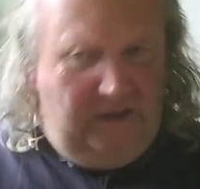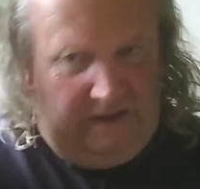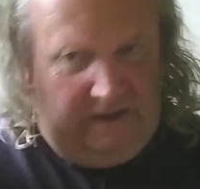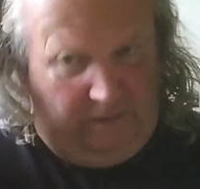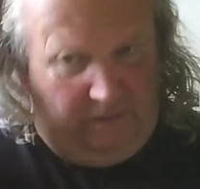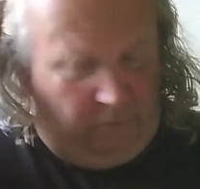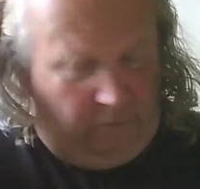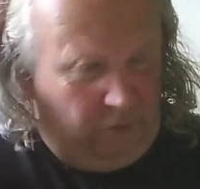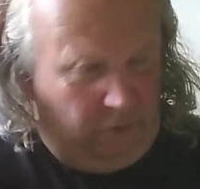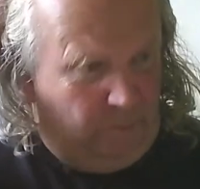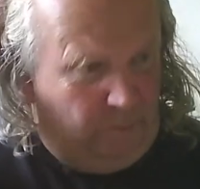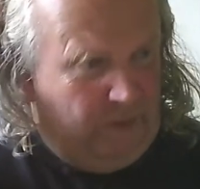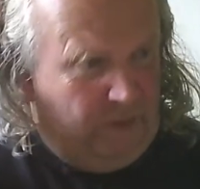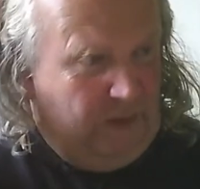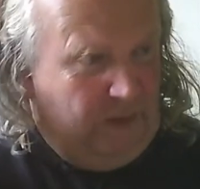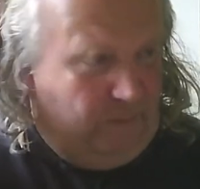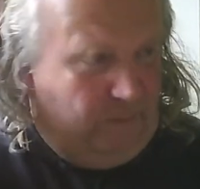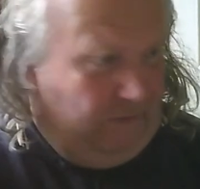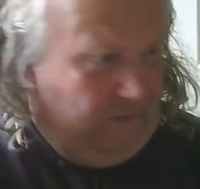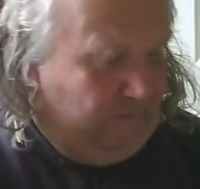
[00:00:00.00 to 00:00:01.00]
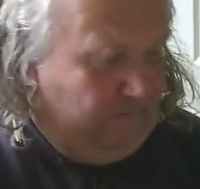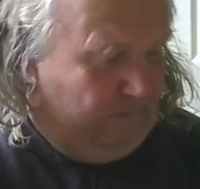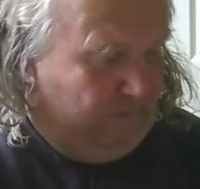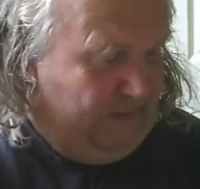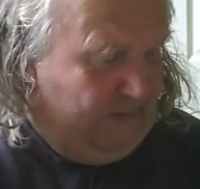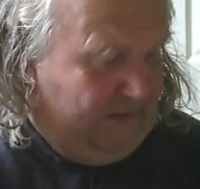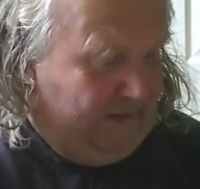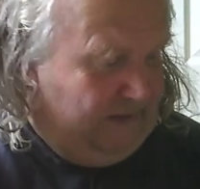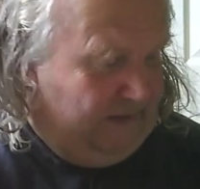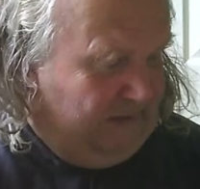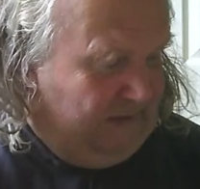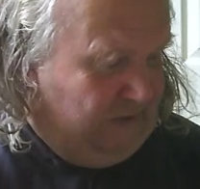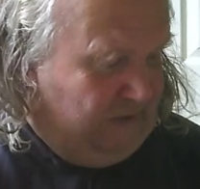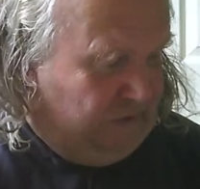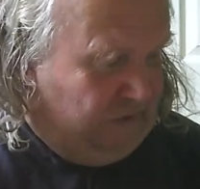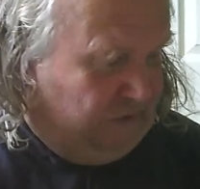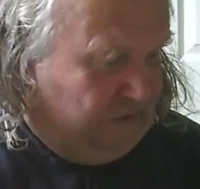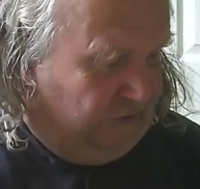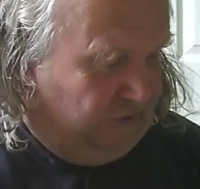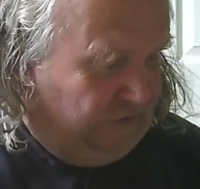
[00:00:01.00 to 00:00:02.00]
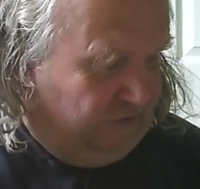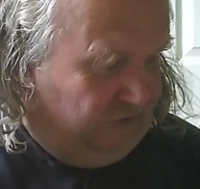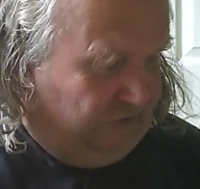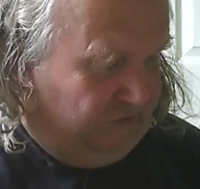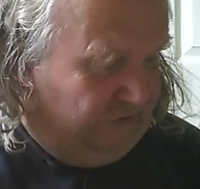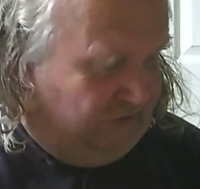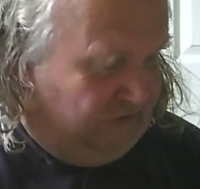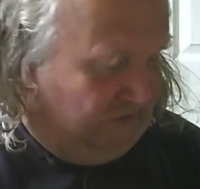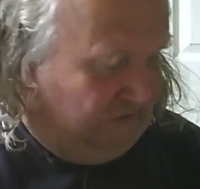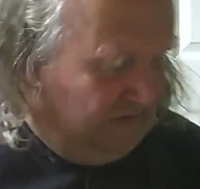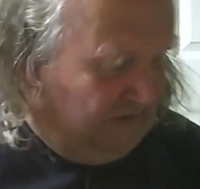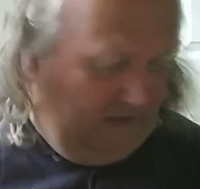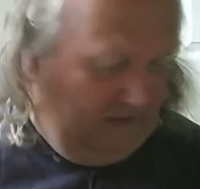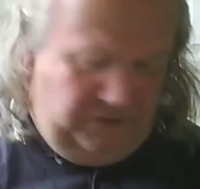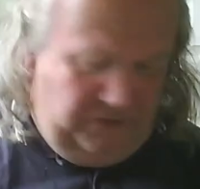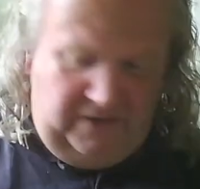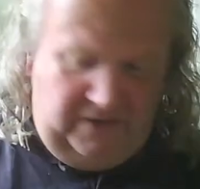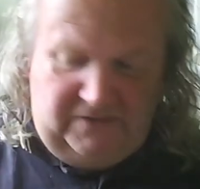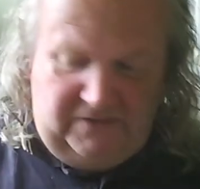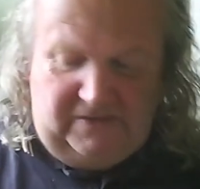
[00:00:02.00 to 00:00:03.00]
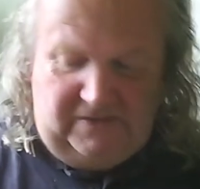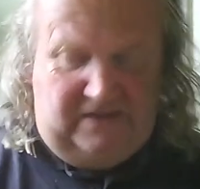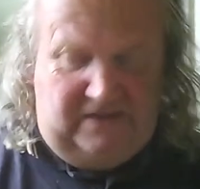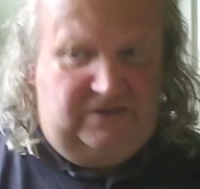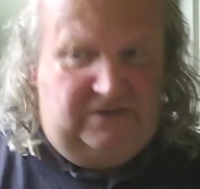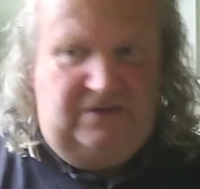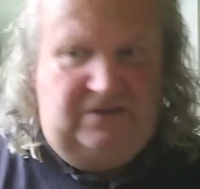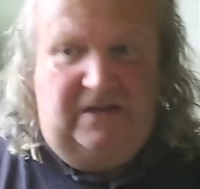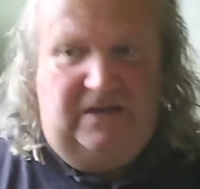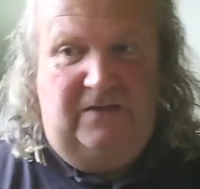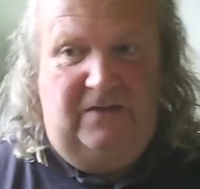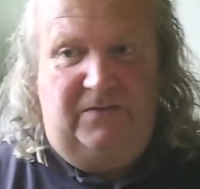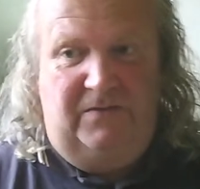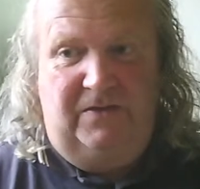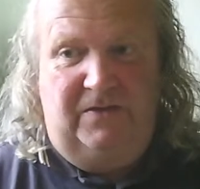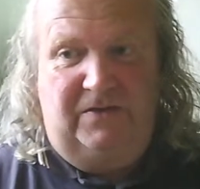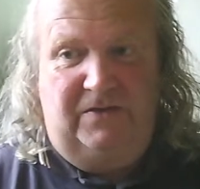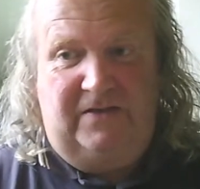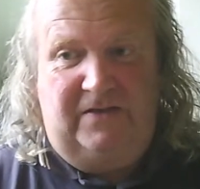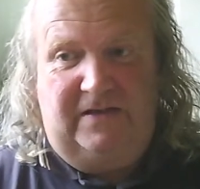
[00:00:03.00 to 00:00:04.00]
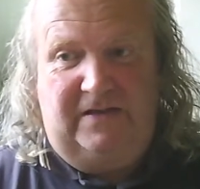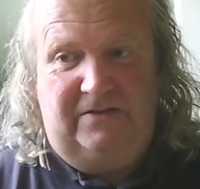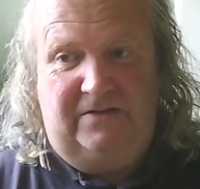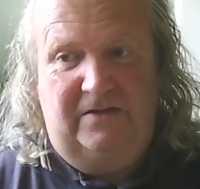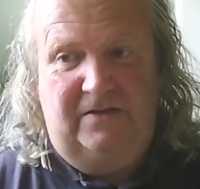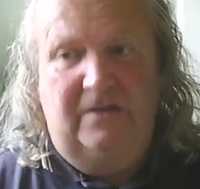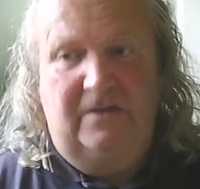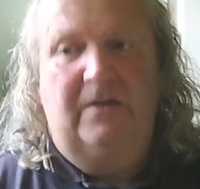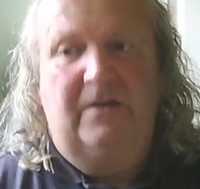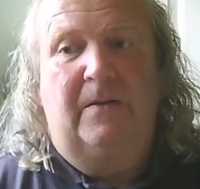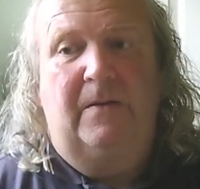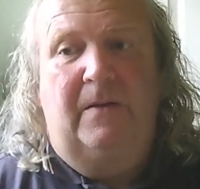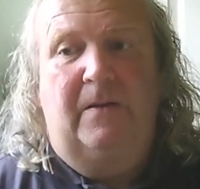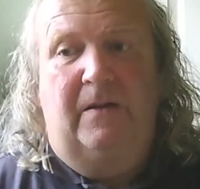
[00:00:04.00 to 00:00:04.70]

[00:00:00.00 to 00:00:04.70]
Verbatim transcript: Now, other people have been in touch to say things as diverse as